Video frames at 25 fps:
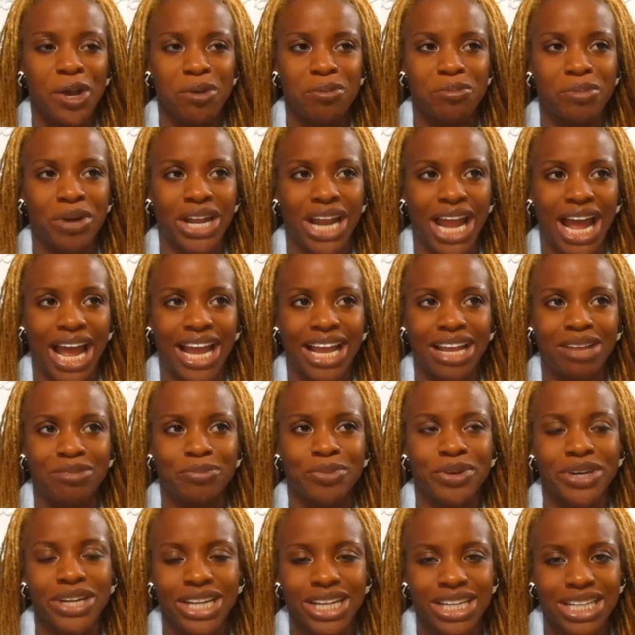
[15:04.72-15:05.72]
But I
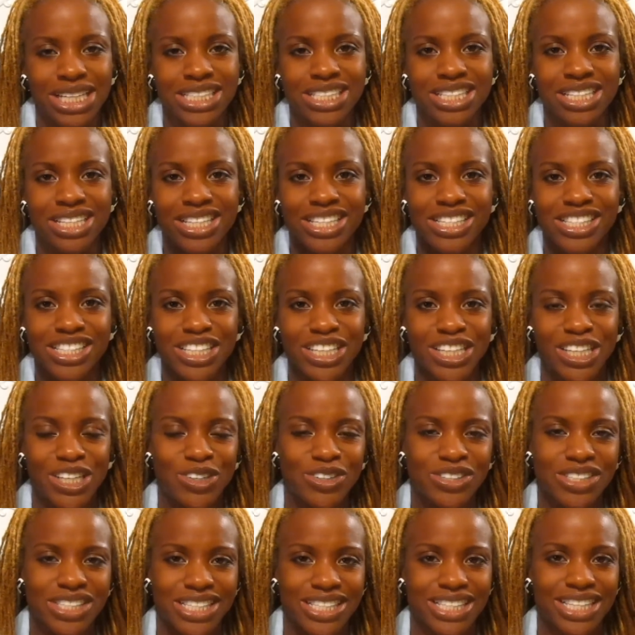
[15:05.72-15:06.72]
put it into this
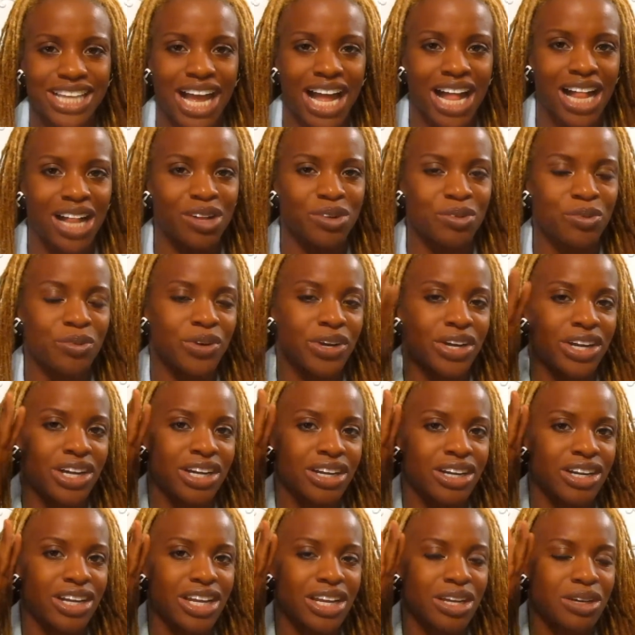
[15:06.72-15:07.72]
cute style
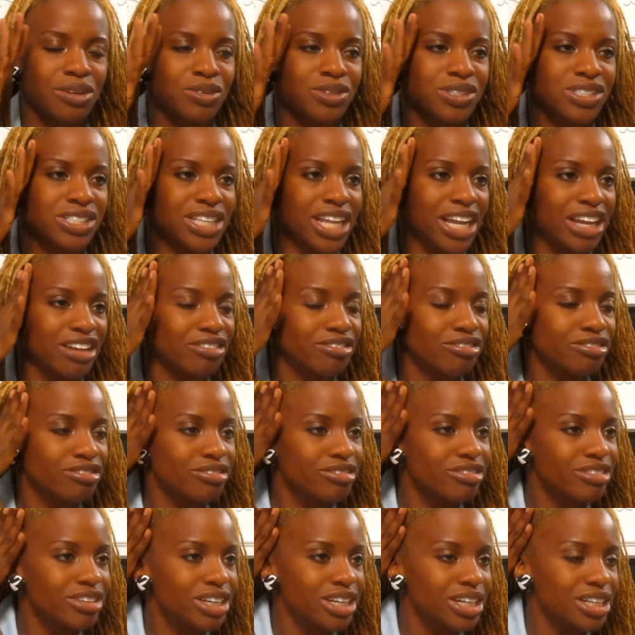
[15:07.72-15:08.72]
where it was like
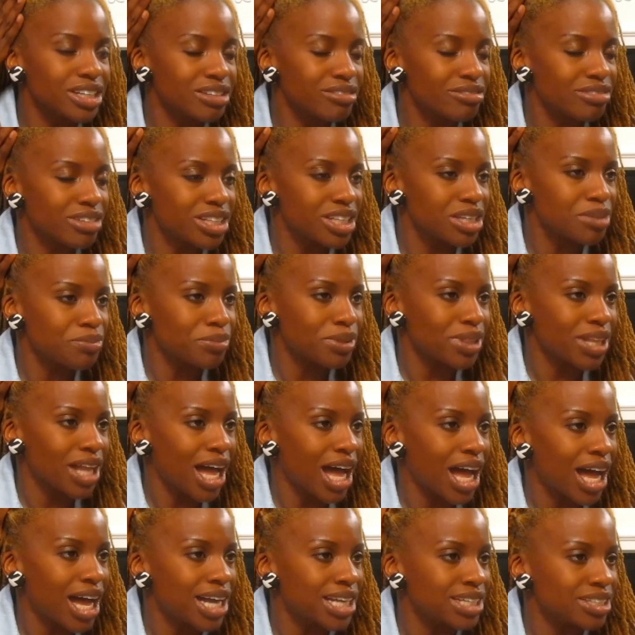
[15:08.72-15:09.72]
really
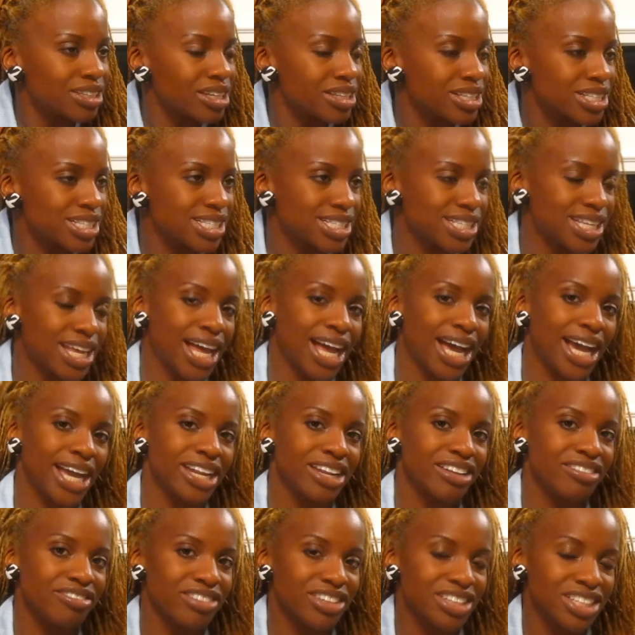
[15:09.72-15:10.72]
blonde on the side
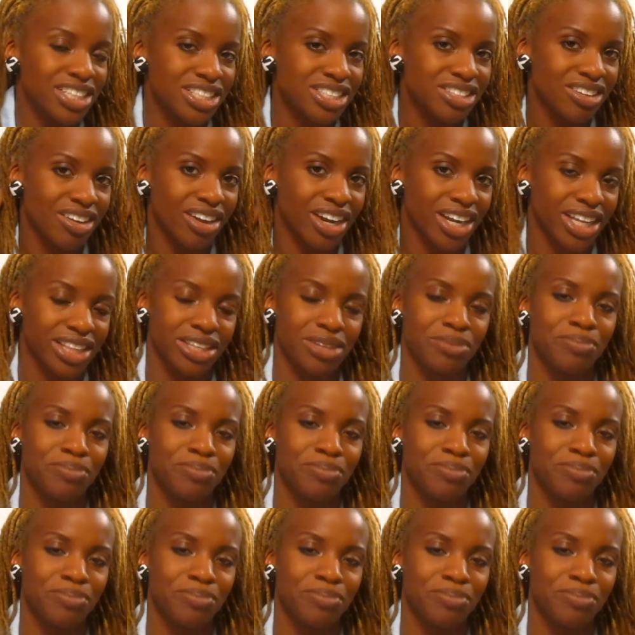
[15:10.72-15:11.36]
and really dark in the